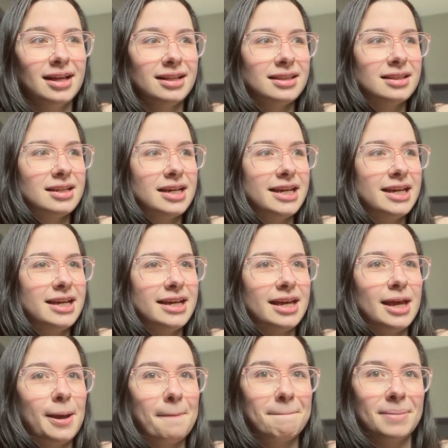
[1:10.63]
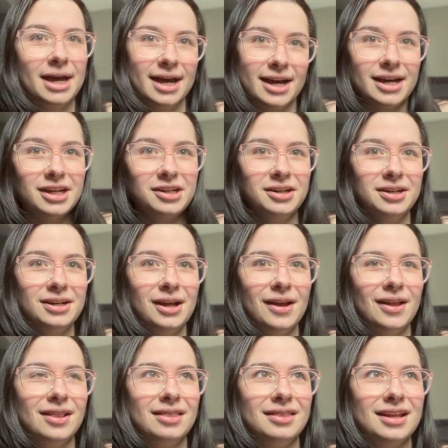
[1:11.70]
like pattern,
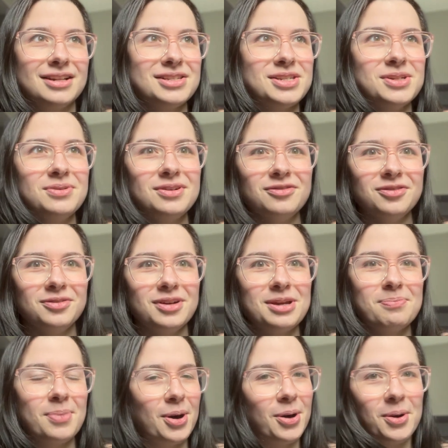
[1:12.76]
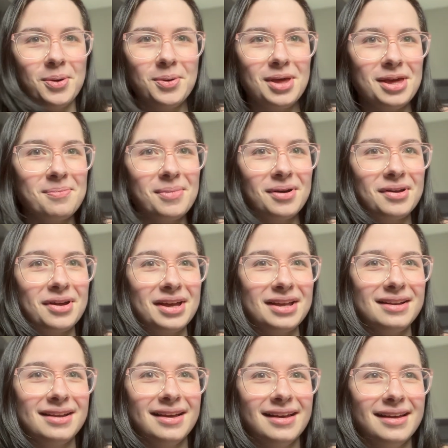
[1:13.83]
let's do a free Pokemon